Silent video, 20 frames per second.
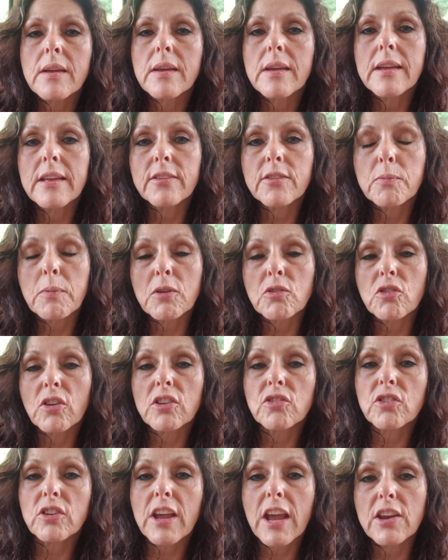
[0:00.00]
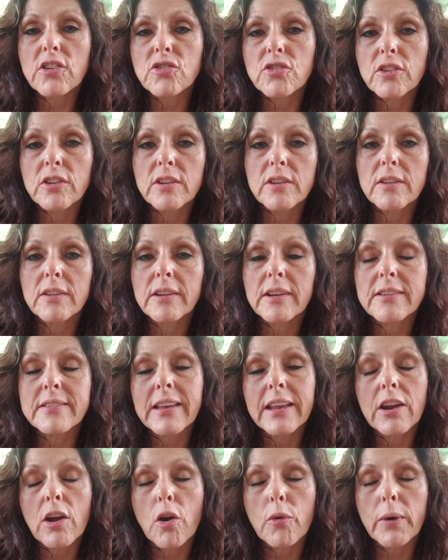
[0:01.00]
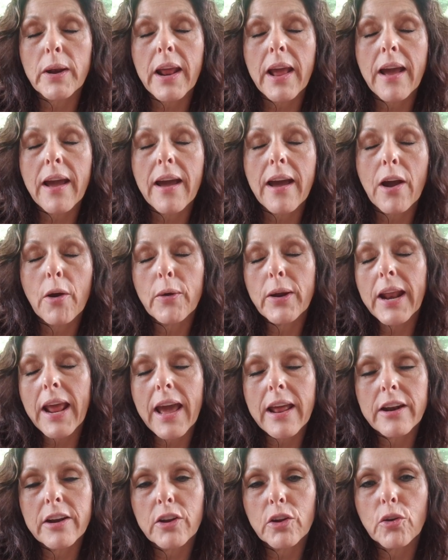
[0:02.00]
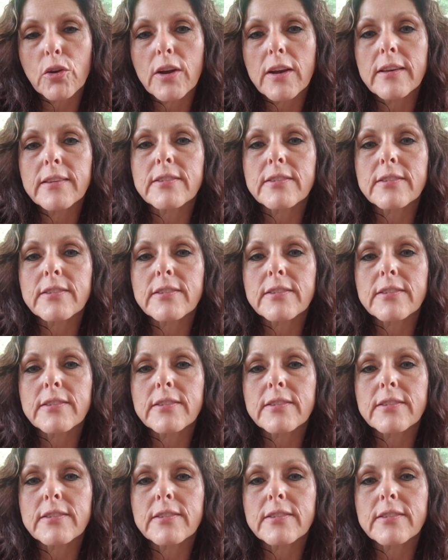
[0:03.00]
in special education because I'd already had a degree,